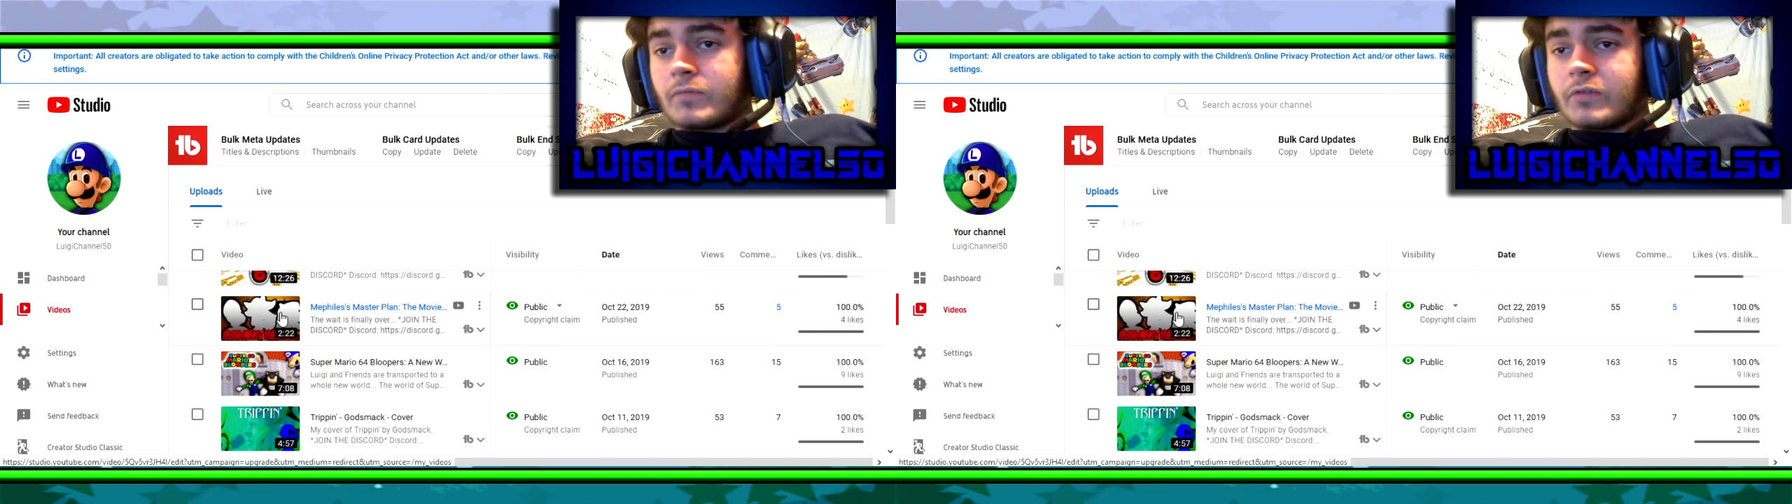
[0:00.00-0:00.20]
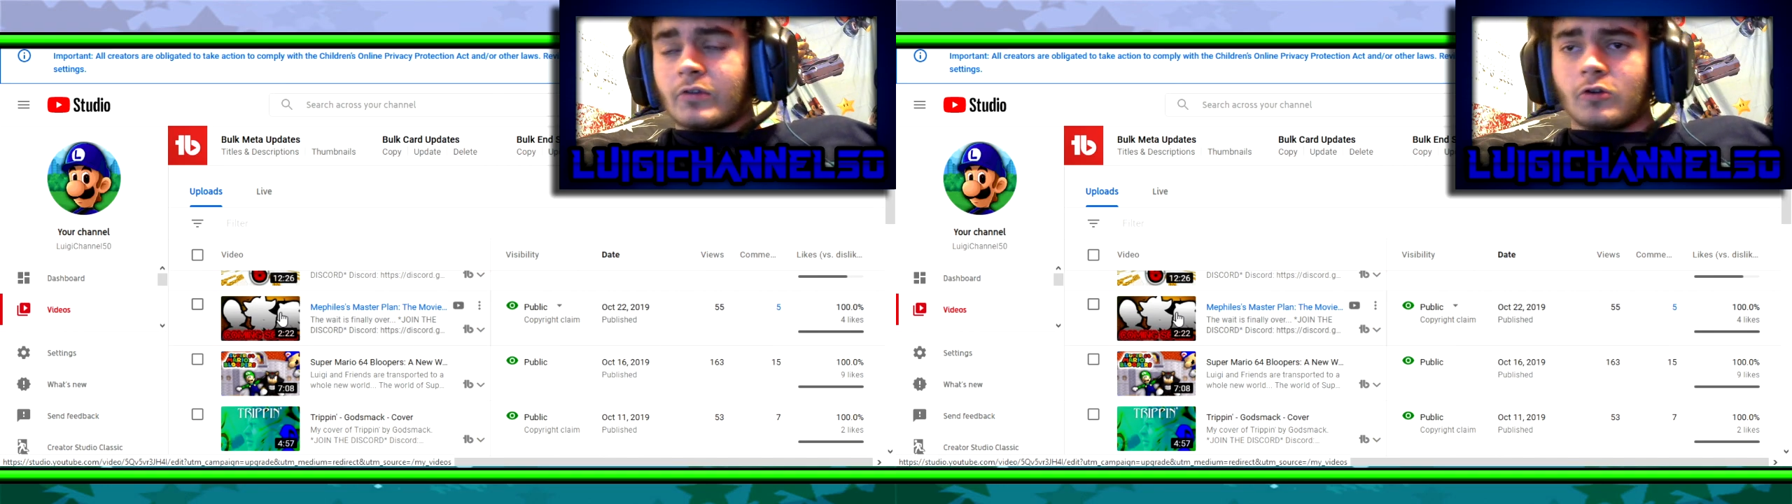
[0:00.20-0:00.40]

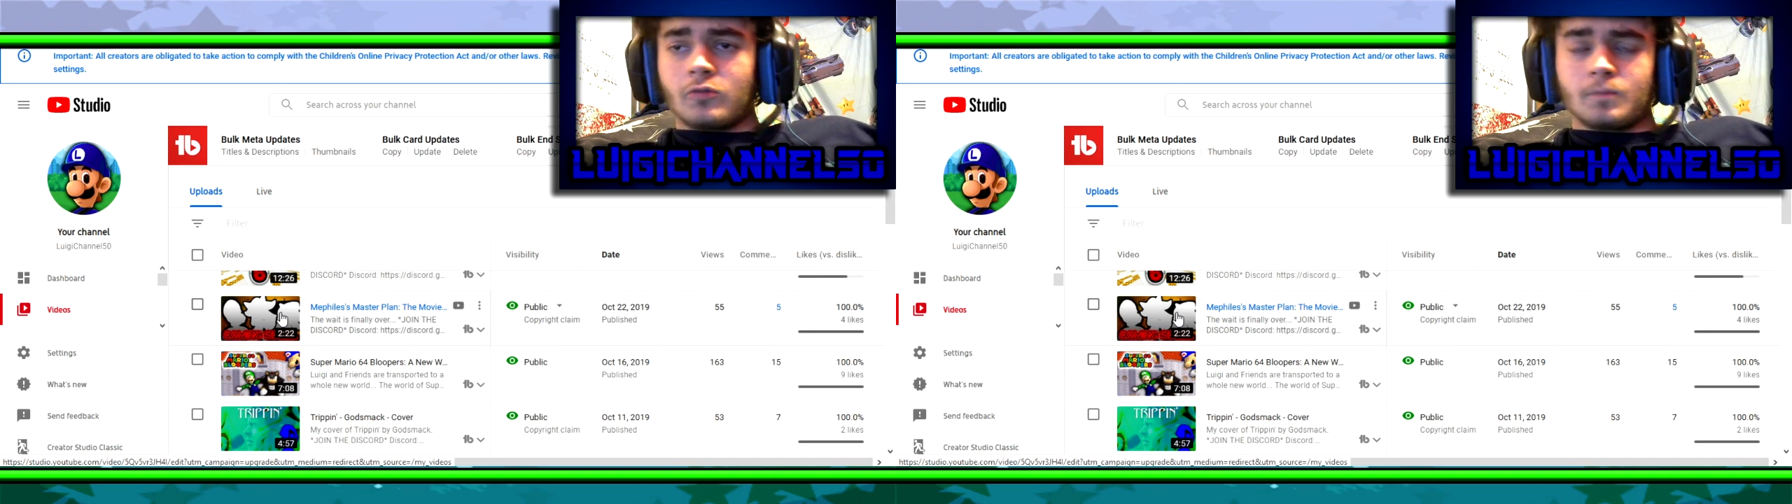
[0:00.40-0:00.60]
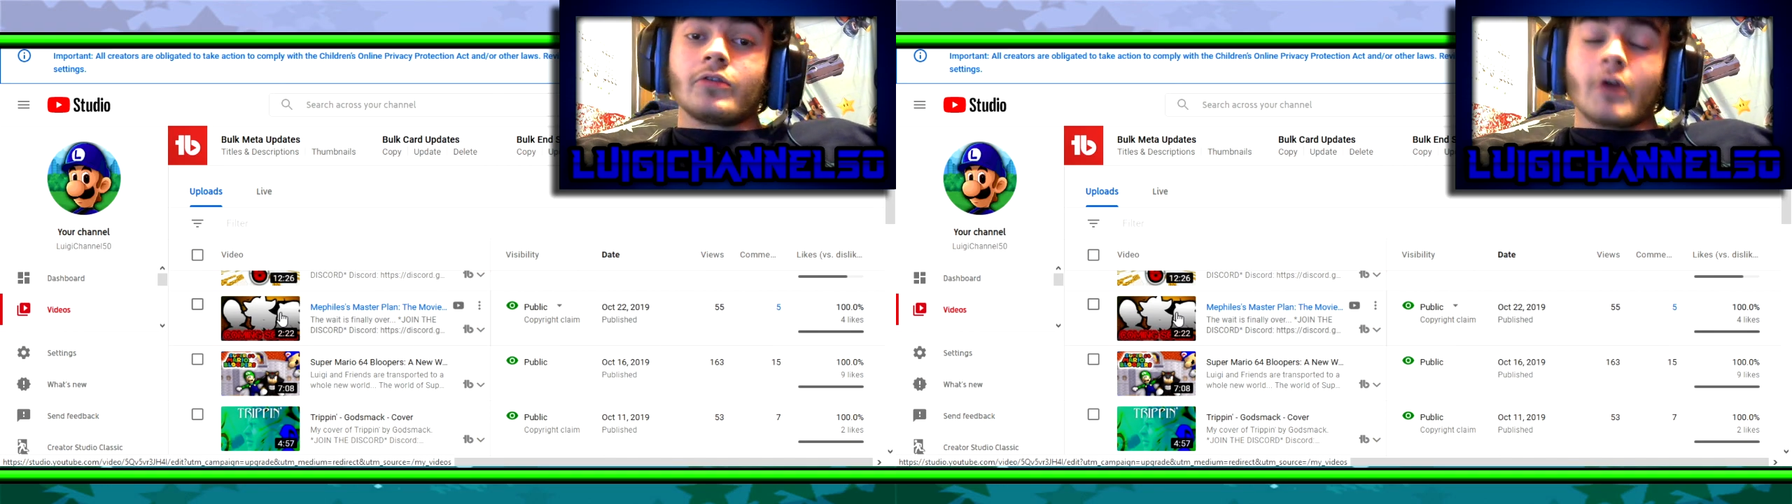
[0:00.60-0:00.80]

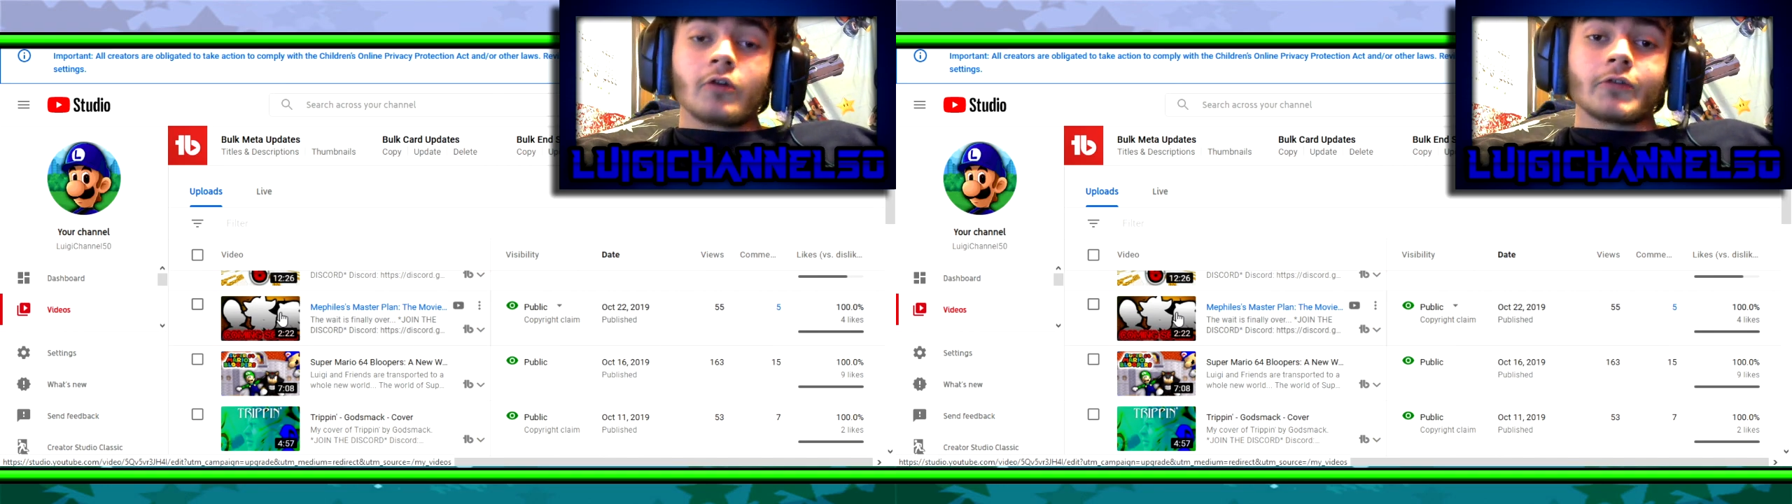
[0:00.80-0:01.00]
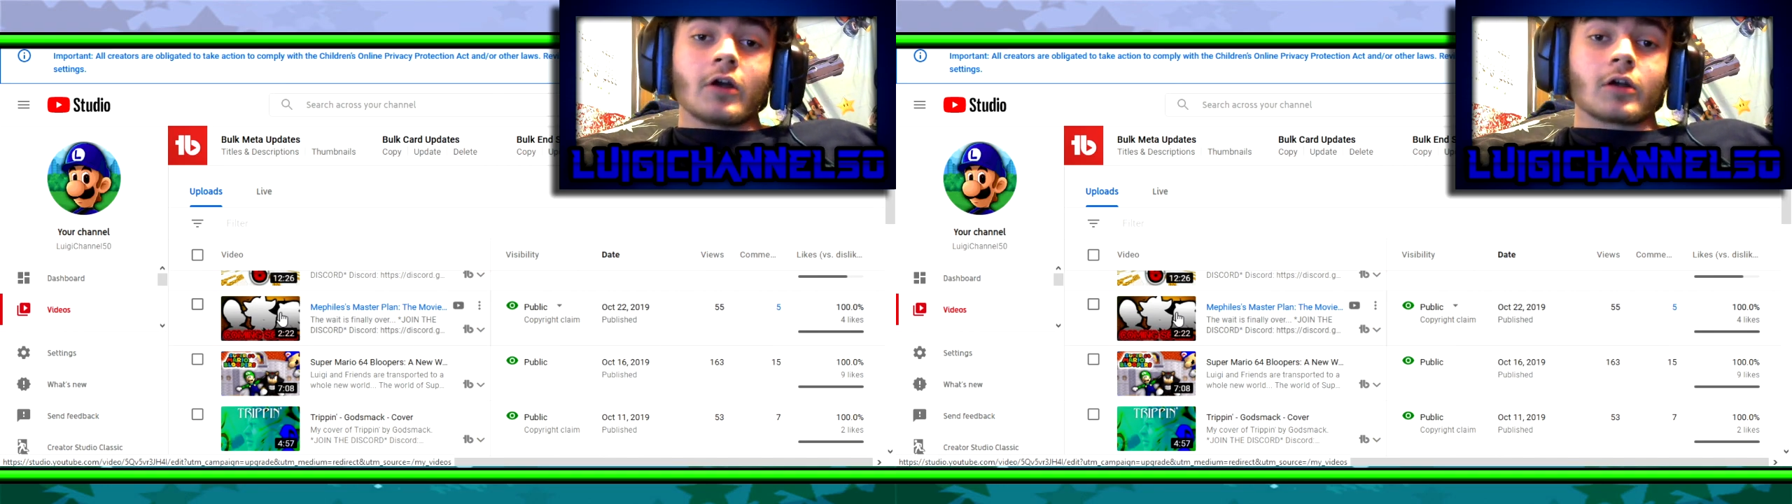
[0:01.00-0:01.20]
so
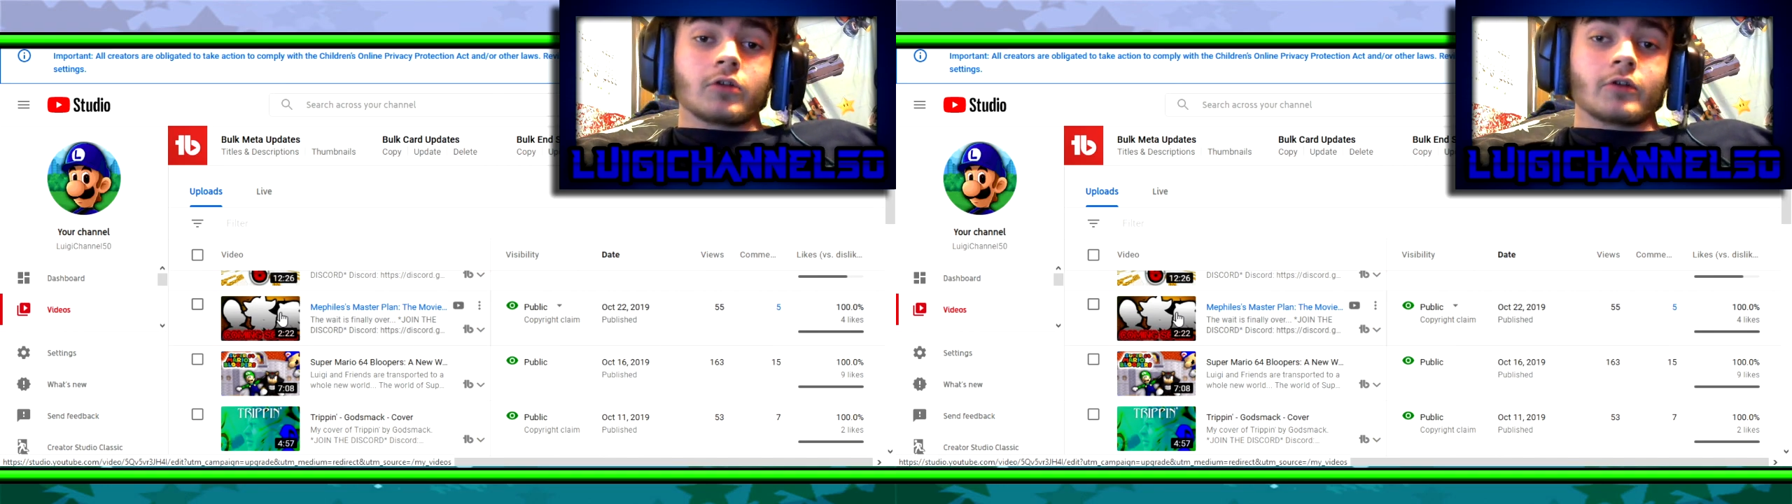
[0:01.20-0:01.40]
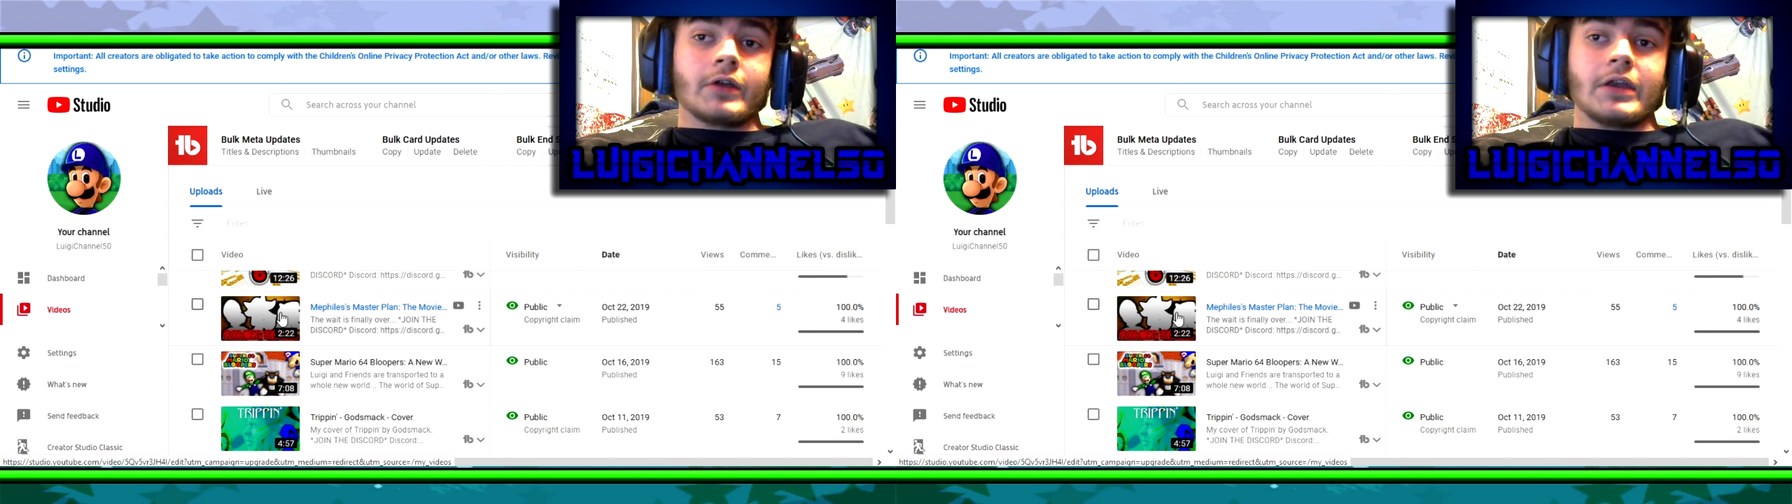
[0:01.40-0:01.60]
those are clearly